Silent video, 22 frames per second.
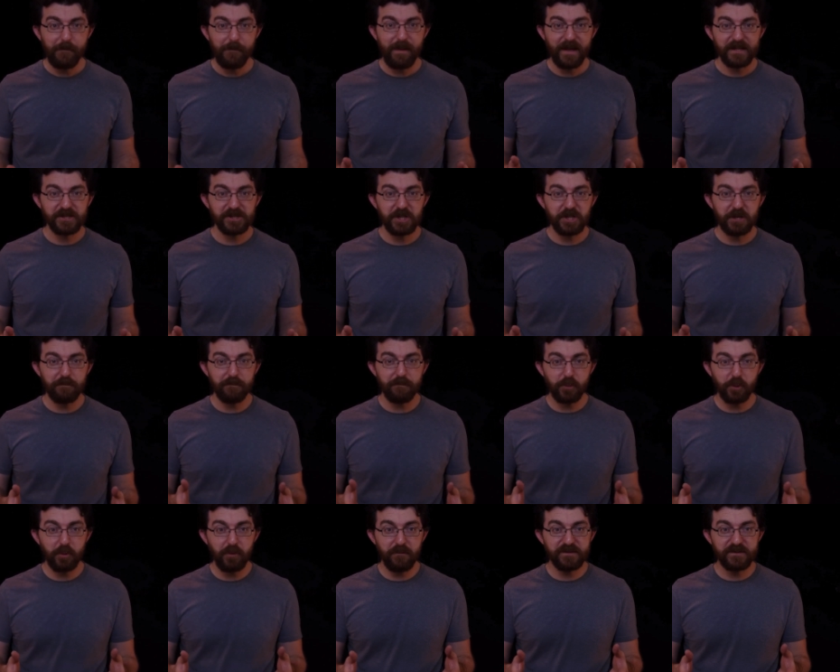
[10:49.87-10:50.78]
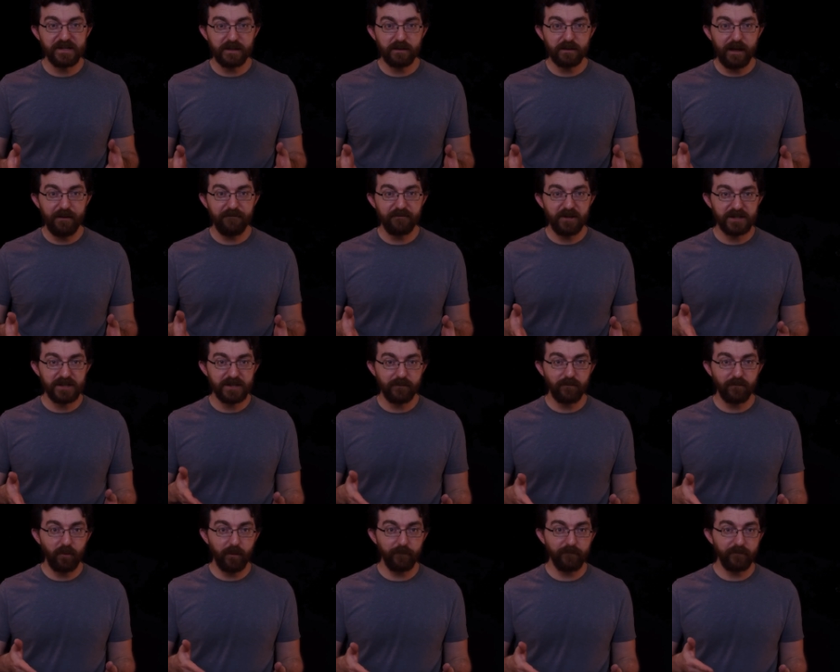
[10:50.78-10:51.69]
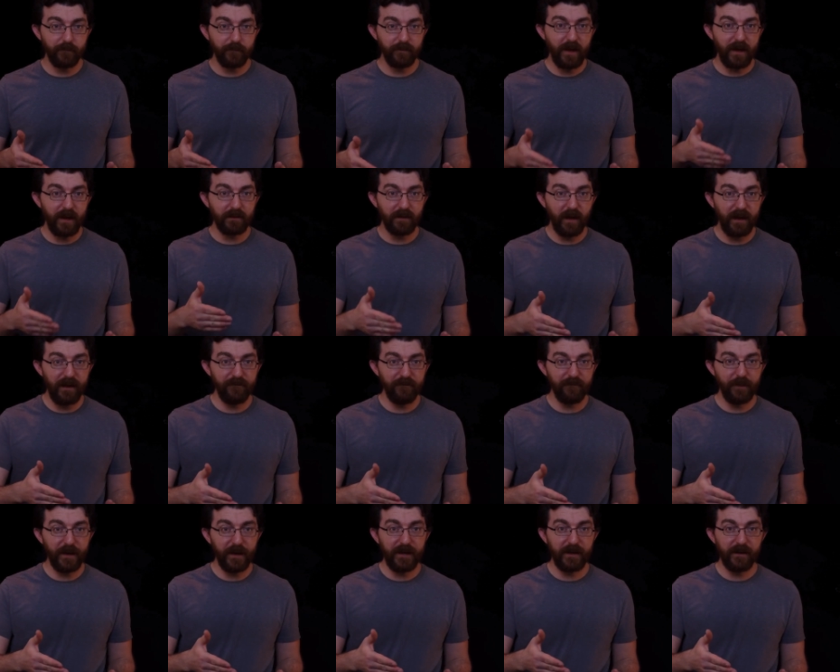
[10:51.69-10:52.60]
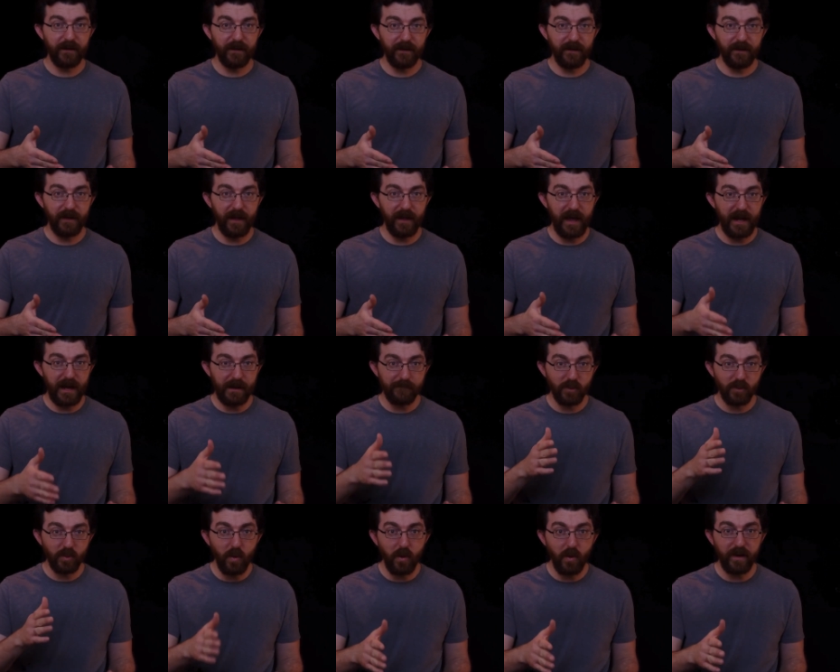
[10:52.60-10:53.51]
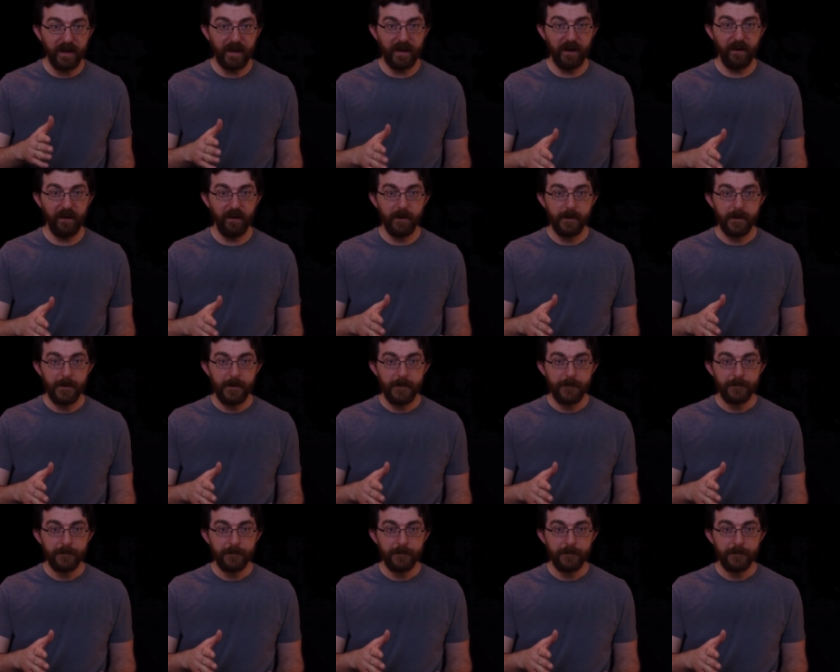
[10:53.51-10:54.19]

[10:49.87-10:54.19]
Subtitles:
Pasteur proves that life doesn't form from non-life, but, and I'm quoting here,